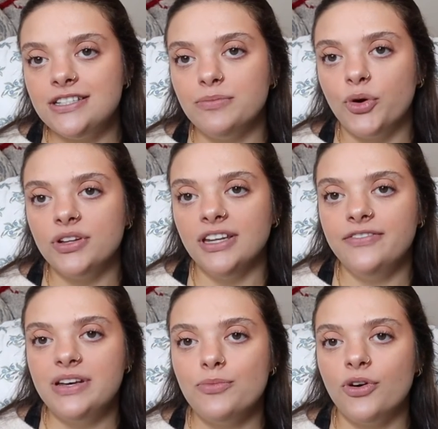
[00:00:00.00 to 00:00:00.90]
into
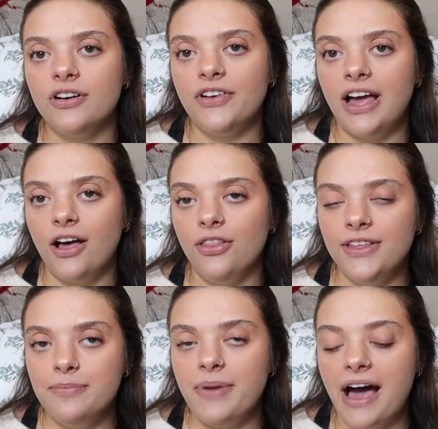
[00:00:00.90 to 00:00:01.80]
living more of a
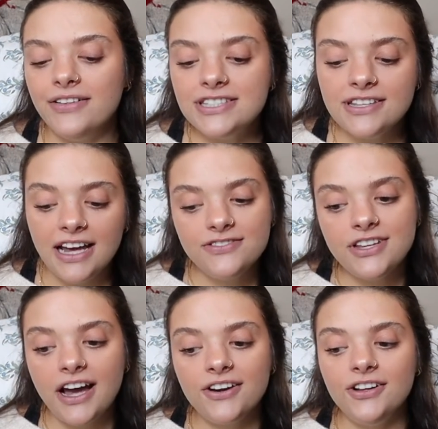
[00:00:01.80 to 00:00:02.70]
healthy, balanced
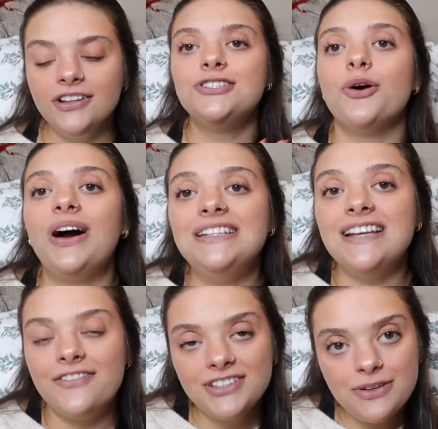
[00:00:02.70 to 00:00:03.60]
lifestyle. So I
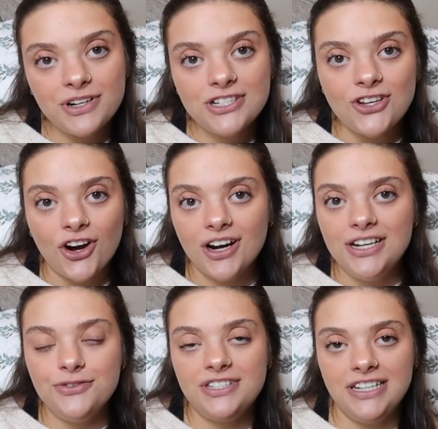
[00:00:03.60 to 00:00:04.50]
definitely want to start a
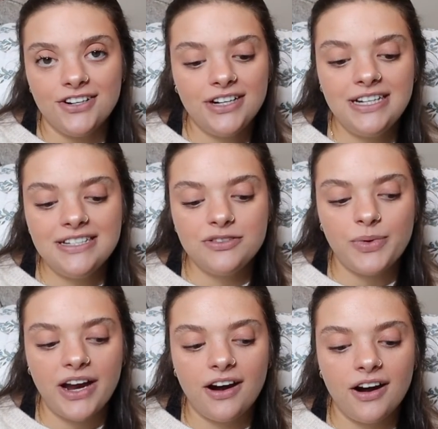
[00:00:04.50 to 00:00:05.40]
new series
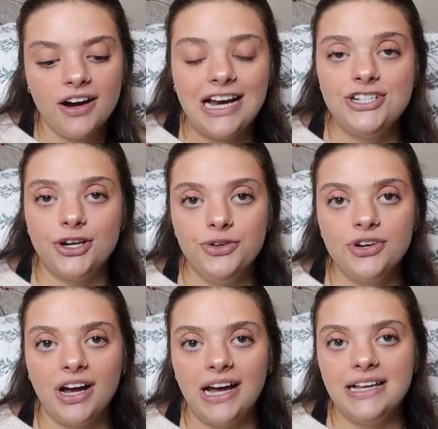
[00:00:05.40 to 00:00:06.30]
where I show you
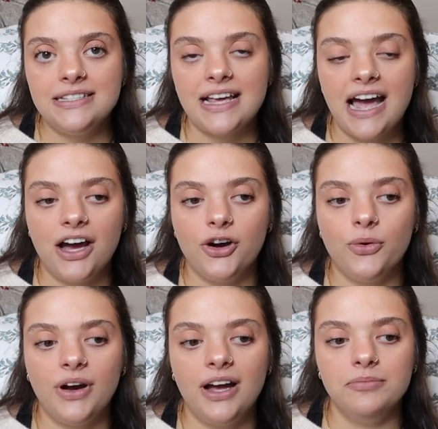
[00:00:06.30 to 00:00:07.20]
guys
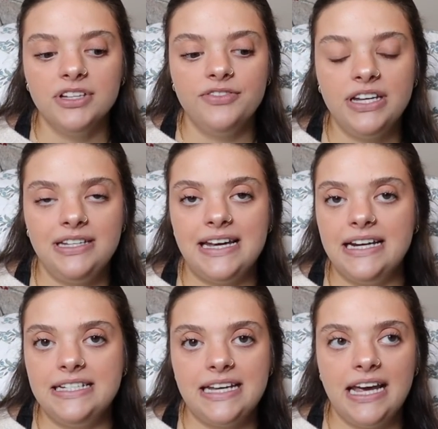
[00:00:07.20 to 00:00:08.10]
how I'm living day
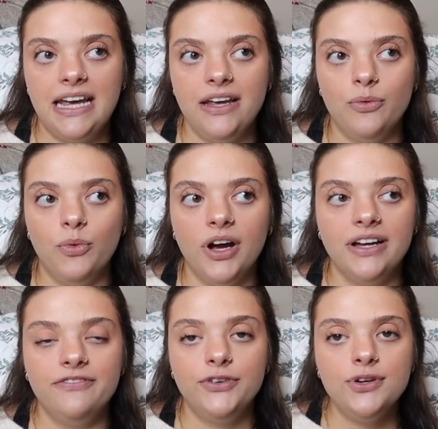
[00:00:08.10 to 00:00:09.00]
to day,
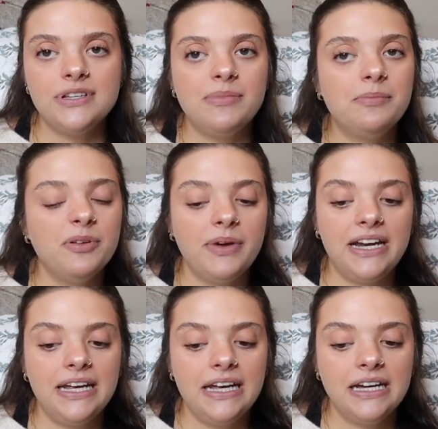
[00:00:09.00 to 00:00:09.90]
what foods I'm
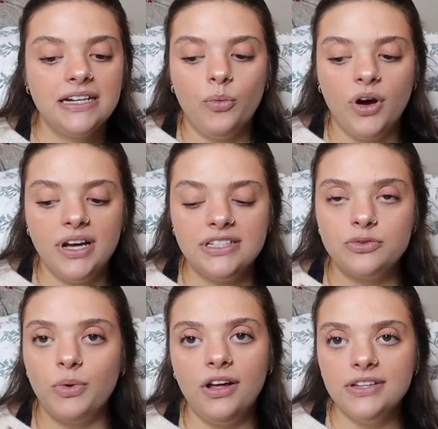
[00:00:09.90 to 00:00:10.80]
implementing, what
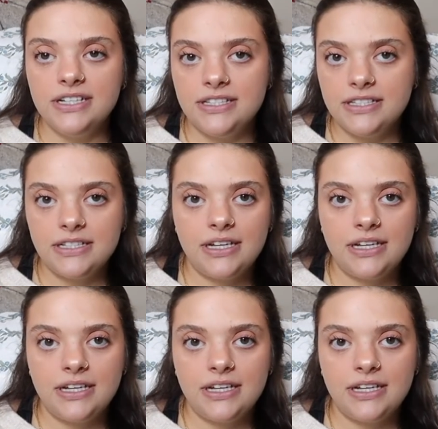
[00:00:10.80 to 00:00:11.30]
wellness